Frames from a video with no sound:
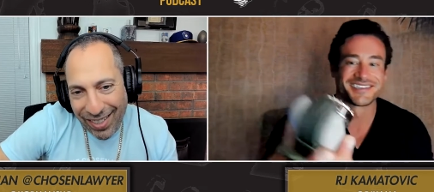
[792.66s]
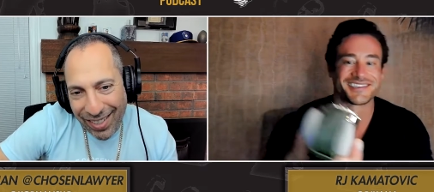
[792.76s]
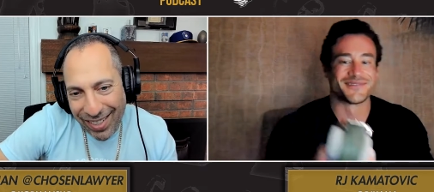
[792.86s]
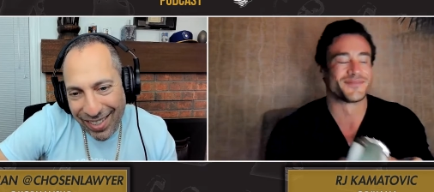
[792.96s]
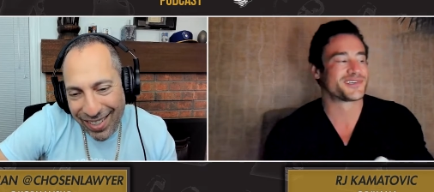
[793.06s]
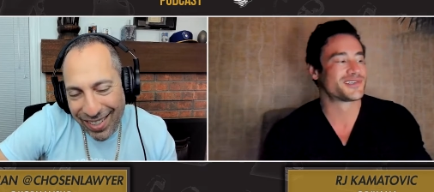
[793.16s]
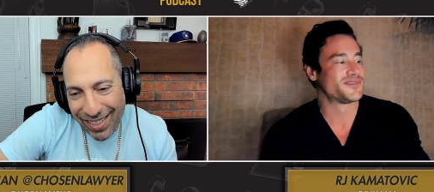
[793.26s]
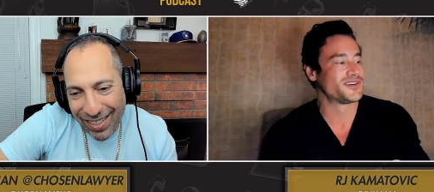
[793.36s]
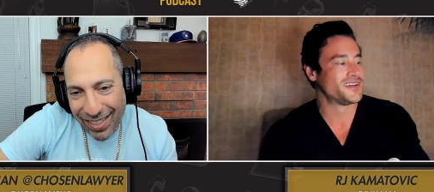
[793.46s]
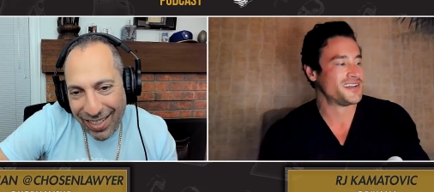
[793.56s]
Speaker 1: okay.
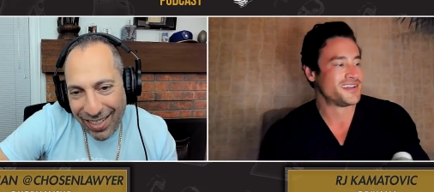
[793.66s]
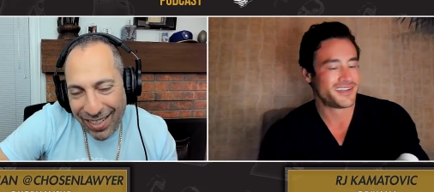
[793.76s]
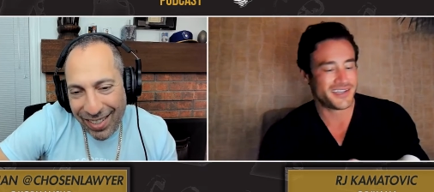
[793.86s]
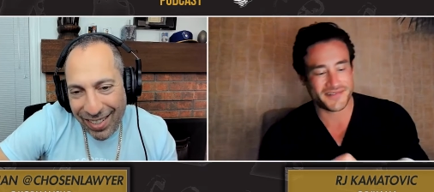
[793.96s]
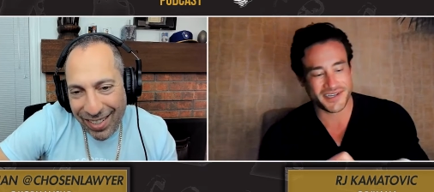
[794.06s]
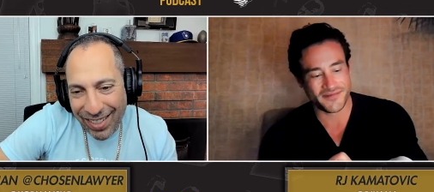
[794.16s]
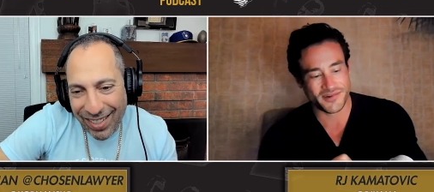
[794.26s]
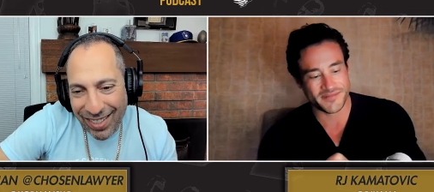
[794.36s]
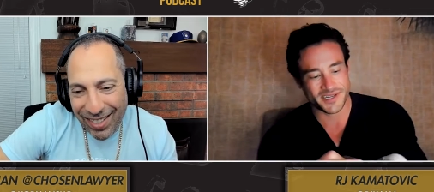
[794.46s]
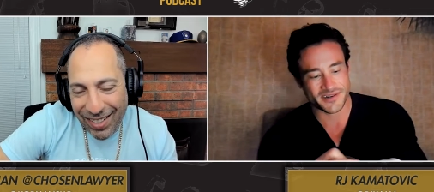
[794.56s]
submersible. You have to
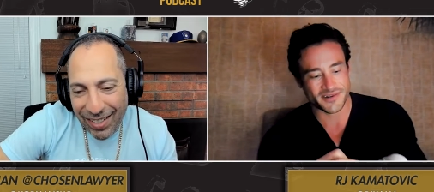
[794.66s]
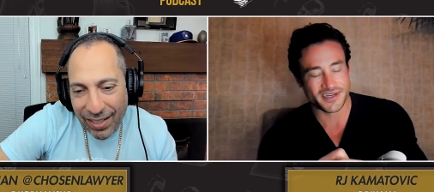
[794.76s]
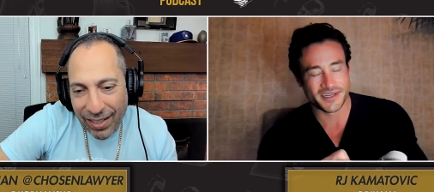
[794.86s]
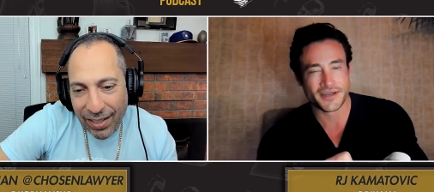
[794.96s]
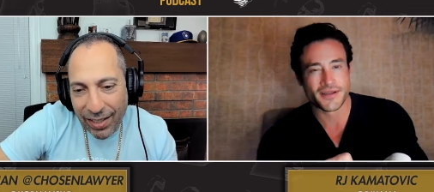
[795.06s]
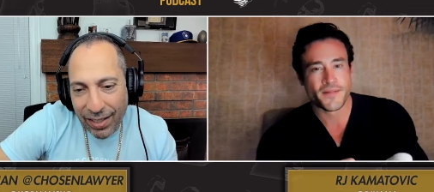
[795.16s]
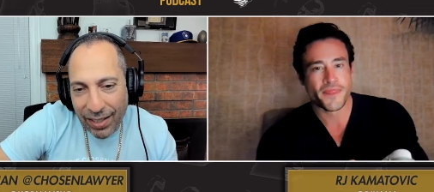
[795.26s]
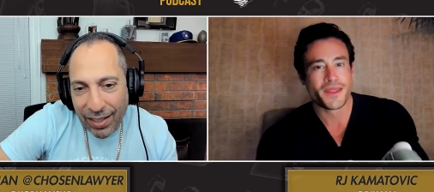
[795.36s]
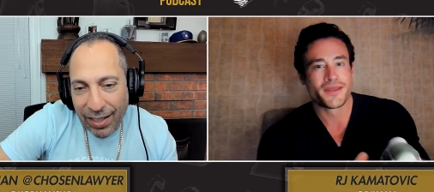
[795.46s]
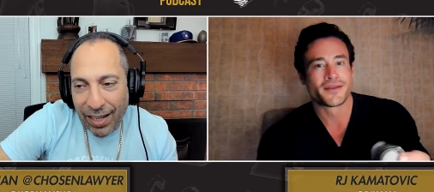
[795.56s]
have one Panerai.
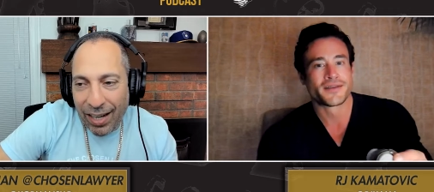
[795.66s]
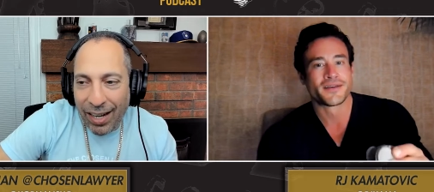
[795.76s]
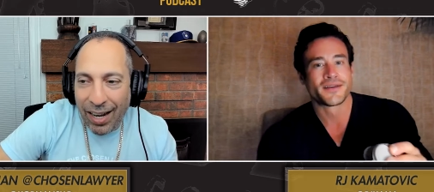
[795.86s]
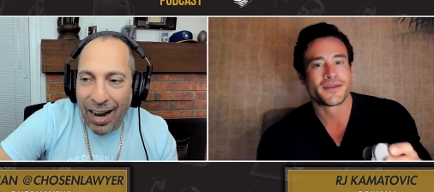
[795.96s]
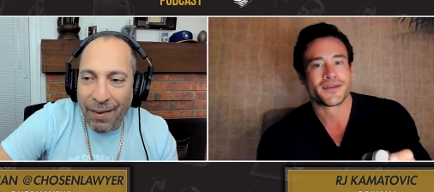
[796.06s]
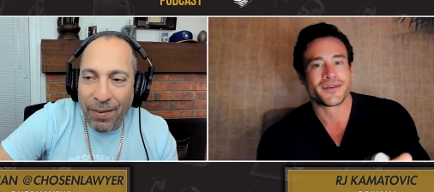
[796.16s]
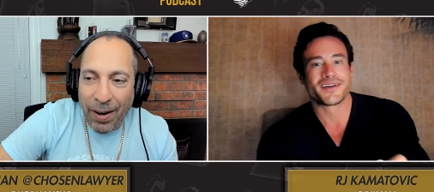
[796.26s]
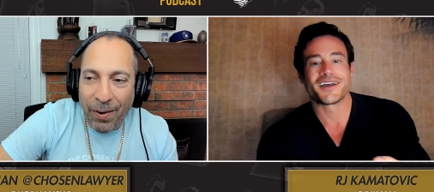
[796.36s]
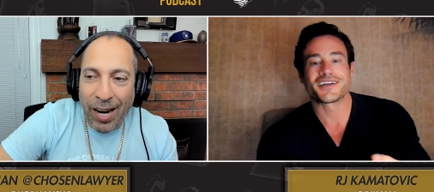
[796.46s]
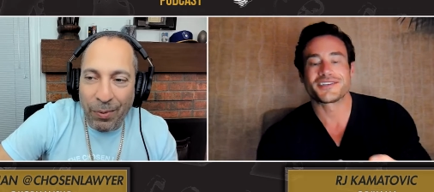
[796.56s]
Speaker 2: I've
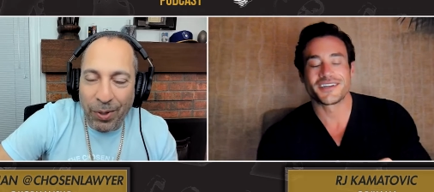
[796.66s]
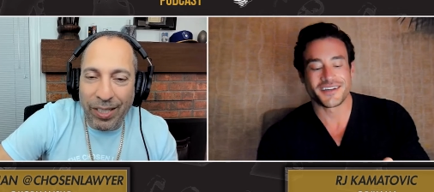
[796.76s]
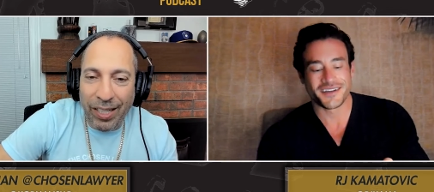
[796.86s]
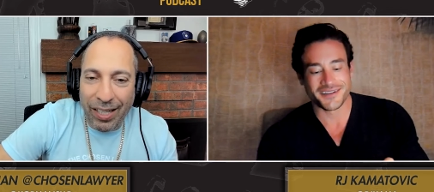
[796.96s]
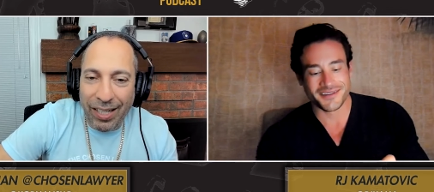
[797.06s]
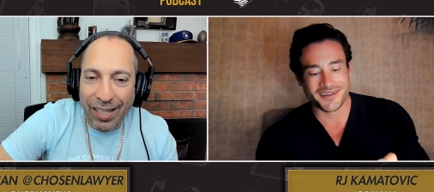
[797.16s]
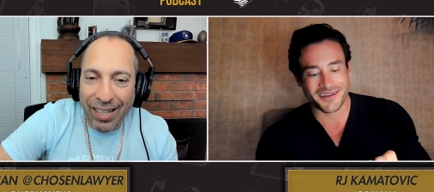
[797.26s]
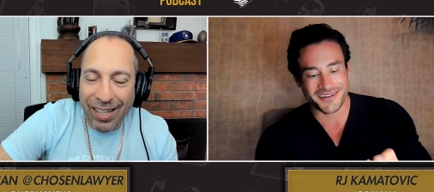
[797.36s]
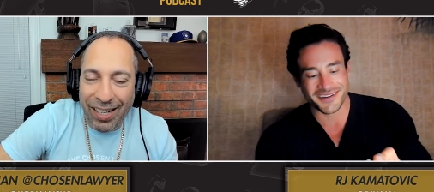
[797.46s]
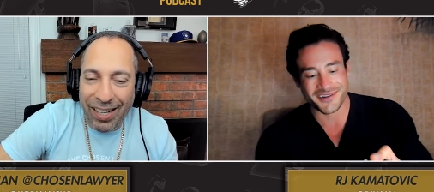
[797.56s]
never I, had actually. One...
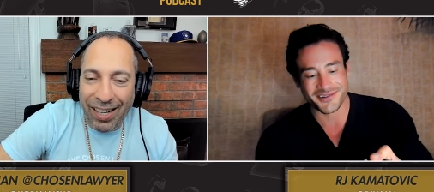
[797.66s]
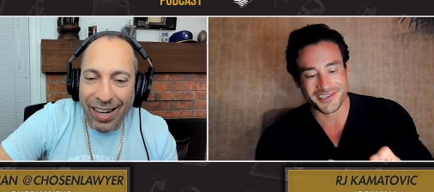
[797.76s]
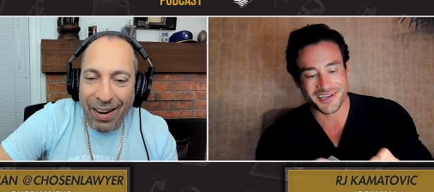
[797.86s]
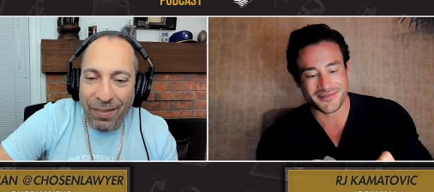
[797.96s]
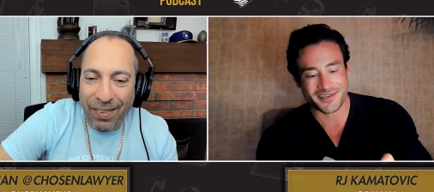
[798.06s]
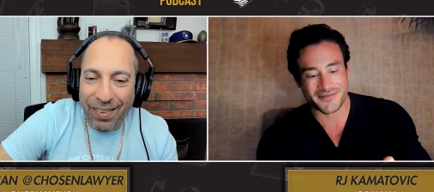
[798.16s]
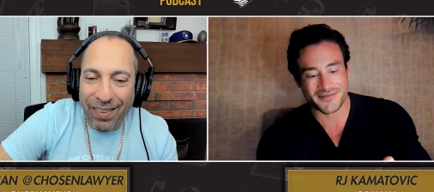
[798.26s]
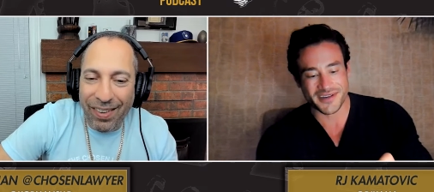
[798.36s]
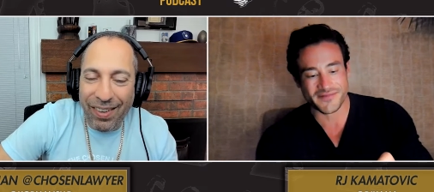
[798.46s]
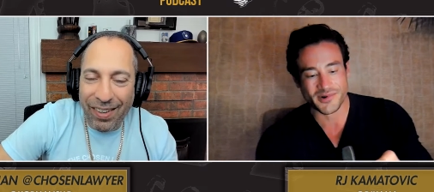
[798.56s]
Speaker 1: I, I, always i said I've
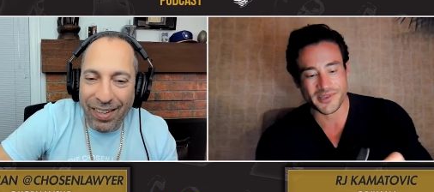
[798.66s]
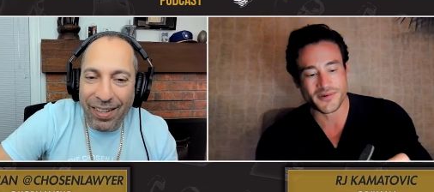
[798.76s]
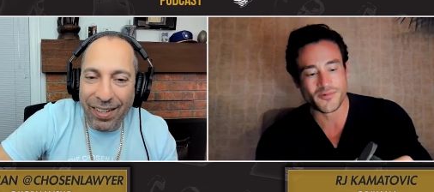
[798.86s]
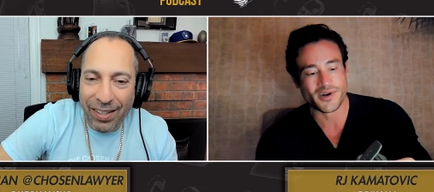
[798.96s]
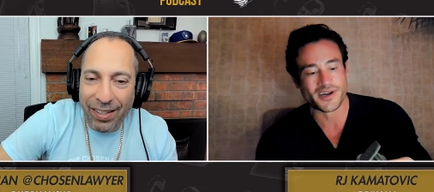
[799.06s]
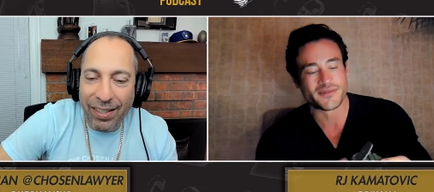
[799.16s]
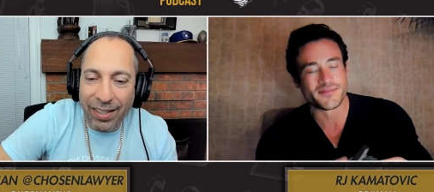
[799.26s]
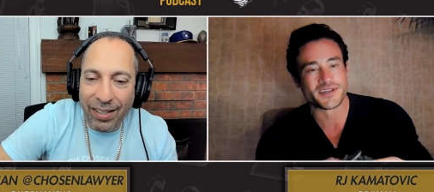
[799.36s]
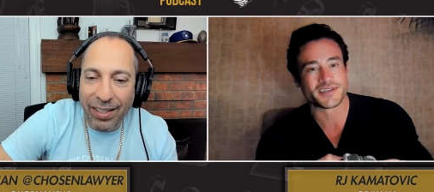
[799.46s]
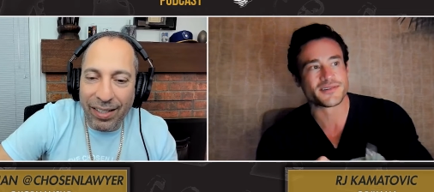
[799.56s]
never have more than
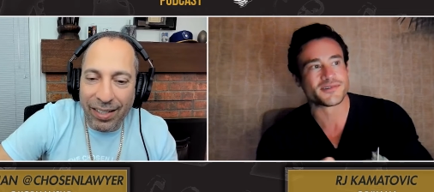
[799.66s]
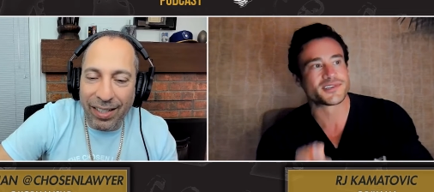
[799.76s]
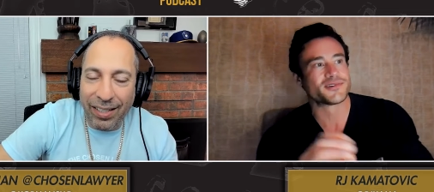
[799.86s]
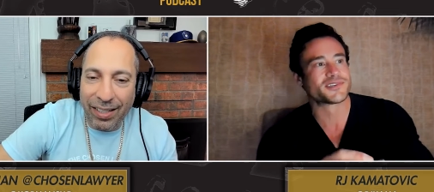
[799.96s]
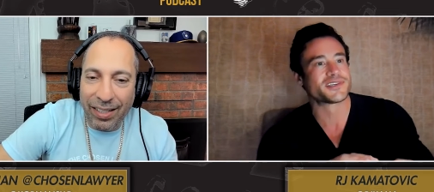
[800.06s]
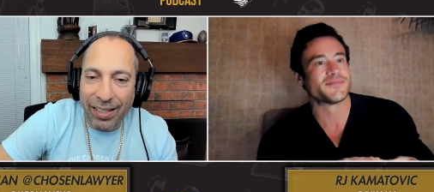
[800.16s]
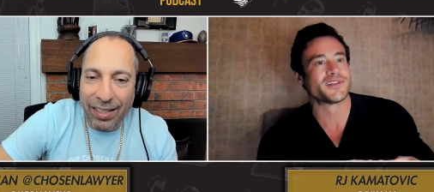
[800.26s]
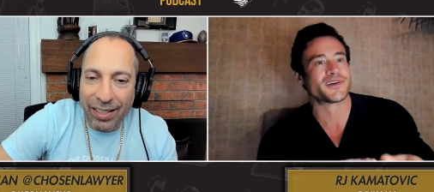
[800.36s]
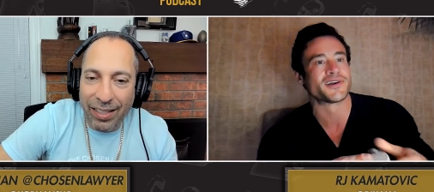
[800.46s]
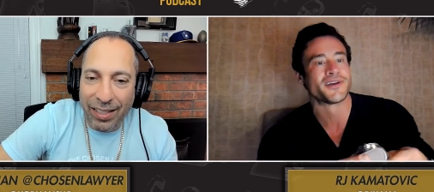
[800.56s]
one because yes. they're so
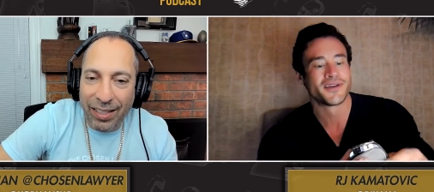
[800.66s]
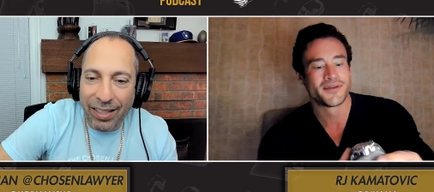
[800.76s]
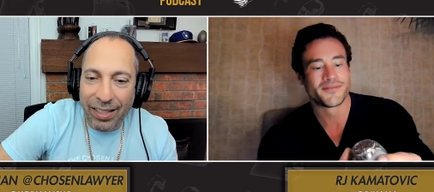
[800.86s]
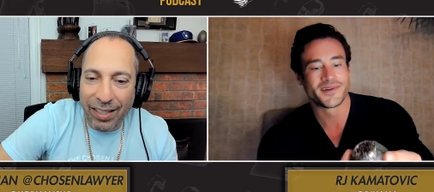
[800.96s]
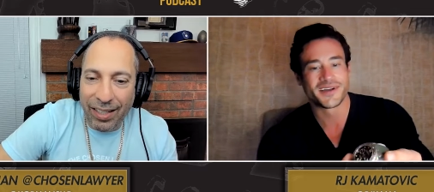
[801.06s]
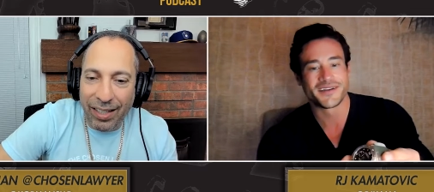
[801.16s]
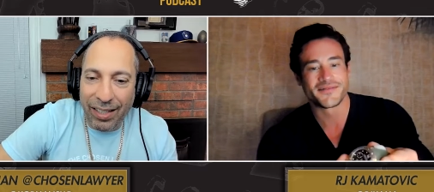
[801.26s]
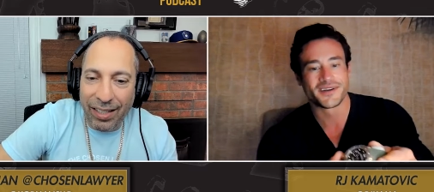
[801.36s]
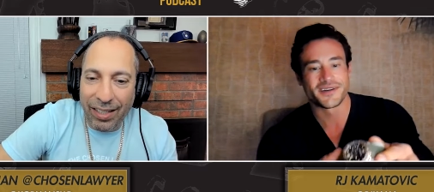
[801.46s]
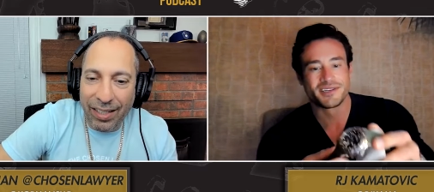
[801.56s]
similar. Yeah,
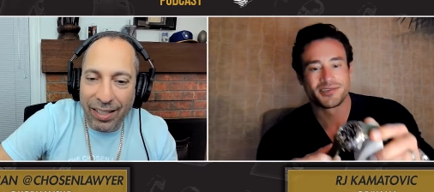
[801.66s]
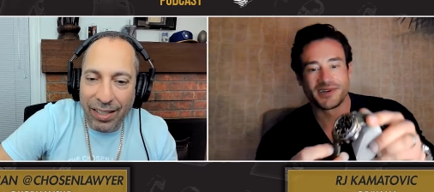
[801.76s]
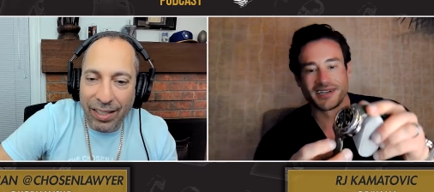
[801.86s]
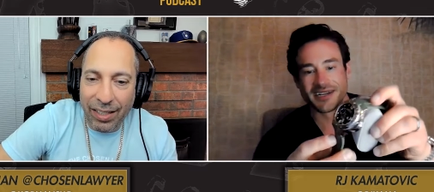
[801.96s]
I have, I have this